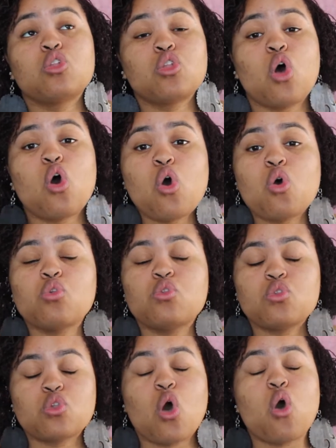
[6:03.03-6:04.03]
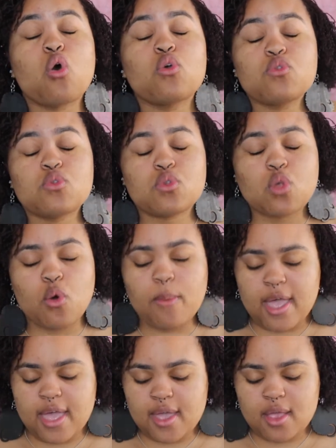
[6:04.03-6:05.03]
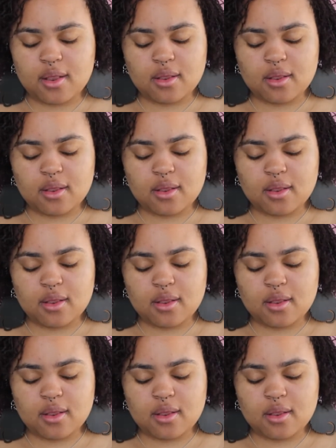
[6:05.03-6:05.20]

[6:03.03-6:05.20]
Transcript: so bad.